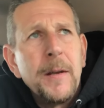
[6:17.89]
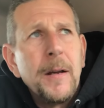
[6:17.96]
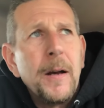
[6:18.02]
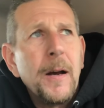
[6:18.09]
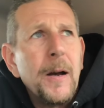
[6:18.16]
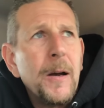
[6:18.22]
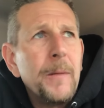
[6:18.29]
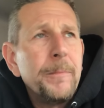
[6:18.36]

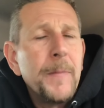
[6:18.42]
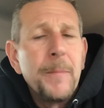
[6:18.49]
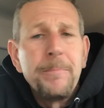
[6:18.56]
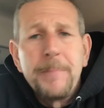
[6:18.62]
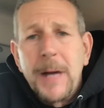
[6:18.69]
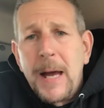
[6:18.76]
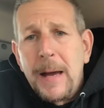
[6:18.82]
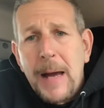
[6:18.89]
Um,
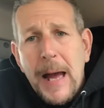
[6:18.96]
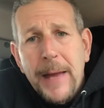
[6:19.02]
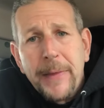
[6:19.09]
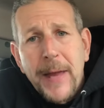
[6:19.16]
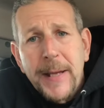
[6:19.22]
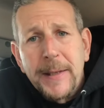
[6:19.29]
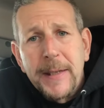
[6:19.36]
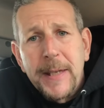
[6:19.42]
I'd
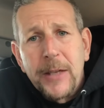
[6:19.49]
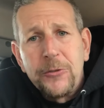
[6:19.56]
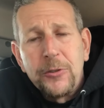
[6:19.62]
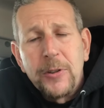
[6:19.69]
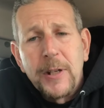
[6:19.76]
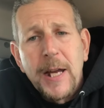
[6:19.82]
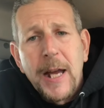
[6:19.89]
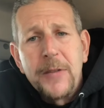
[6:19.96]
like to get
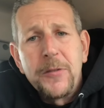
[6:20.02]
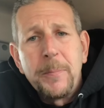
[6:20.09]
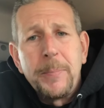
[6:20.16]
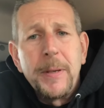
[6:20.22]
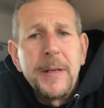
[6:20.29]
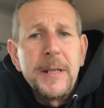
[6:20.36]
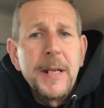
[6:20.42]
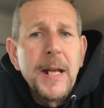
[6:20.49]
your guys'
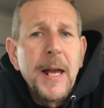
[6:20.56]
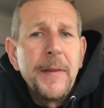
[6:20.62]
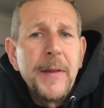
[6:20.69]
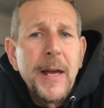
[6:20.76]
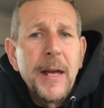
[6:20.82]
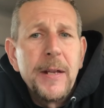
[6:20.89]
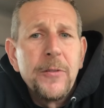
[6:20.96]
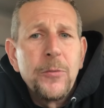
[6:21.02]
opinion on
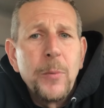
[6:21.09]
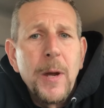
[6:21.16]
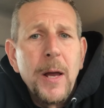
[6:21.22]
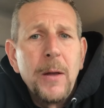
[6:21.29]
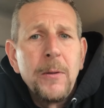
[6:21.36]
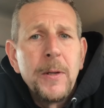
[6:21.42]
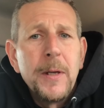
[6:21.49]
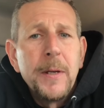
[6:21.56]
that as
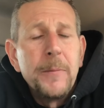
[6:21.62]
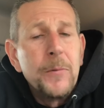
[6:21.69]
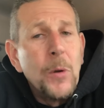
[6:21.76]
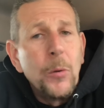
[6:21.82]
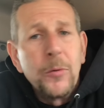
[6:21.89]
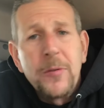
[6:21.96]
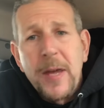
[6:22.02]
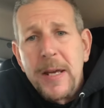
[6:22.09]
well.
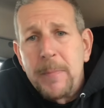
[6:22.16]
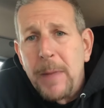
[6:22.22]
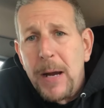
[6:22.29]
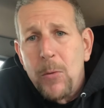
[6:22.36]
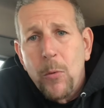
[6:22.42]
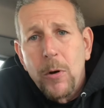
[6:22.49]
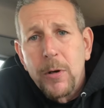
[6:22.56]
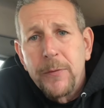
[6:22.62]
Don't take my
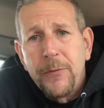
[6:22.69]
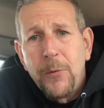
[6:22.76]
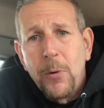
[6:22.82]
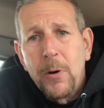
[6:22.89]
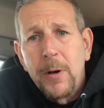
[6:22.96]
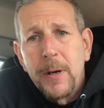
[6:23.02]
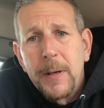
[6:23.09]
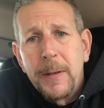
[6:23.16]
word
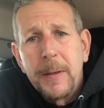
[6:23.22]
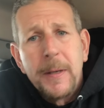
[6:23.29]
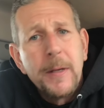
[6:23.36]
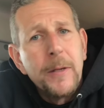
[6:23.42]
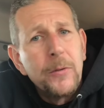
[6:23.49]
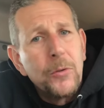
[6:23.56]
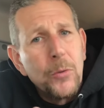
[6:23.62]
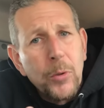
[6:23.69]
for it.
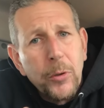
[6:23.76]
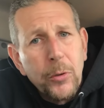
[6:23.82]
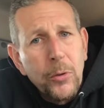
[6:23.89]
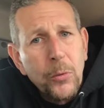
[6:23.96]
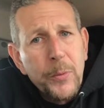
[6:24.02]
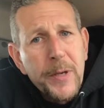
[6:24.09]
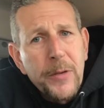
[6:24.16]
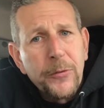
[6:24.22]
Do a little
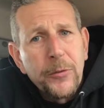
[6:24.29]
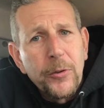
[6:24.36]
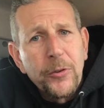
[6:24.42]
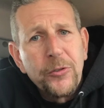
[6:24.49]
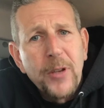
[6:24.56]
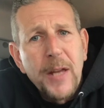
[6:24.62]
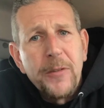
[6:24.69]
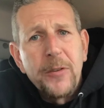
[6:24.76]

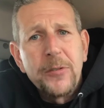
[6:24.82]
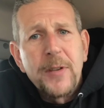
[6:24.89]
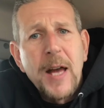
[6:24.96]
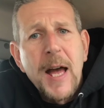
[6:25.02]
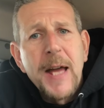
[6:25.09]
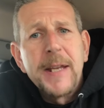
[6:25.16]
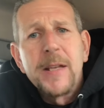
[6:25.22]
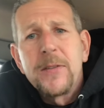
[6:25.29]
research on this
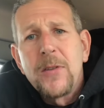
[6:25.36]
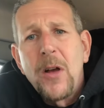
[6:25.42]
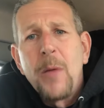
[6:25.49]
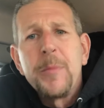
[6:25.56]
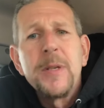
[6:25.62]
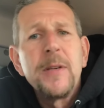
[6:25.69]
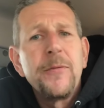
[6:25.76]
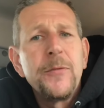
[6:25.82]
guy and tell
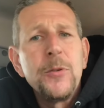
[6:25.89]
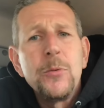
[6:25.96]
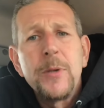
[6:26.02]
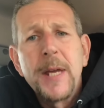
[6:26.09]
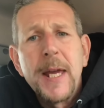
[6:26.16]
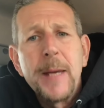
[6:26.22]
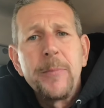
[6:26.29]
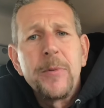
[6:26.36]
me if you
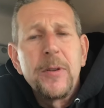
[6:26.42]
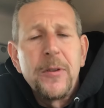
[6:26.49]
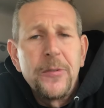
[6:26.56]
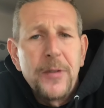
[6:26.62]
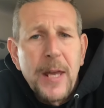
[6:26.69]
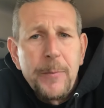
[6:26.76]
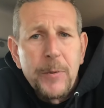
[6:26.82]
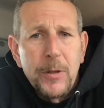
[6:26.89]
came to the
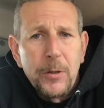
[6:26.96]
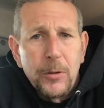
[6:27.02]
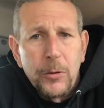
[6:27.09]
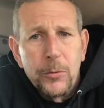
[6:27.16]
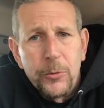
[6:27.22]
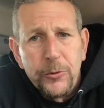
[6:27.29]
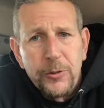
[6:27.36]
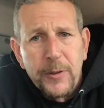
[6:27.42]
same
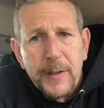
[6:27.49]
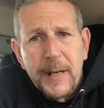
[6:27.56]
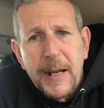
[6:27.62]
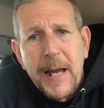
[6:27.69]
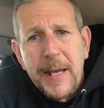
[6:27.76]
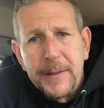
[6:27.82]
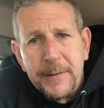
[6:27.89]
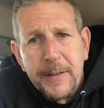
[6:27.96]
conclusion that
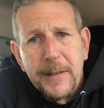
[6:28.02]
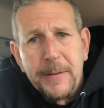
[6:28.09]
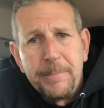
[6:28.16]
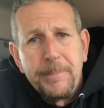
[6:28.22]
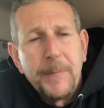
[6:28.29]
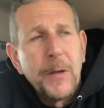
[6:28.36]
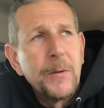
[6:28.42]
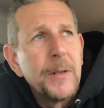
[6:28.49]
I did,
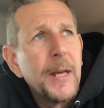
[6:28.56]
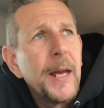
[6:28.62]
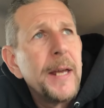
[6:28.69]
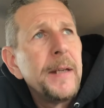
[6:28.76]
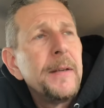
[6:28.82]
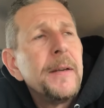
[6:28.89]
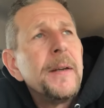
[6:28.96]
okay?